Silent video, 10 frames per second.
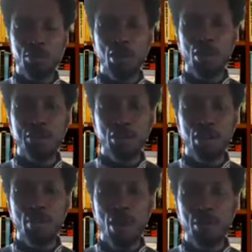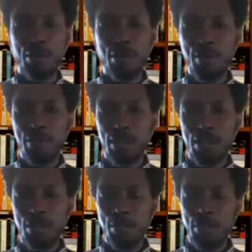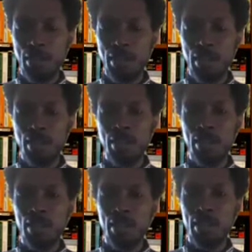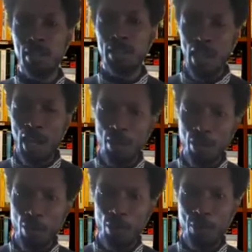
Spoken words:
Now they're talking about bringing a cyber law,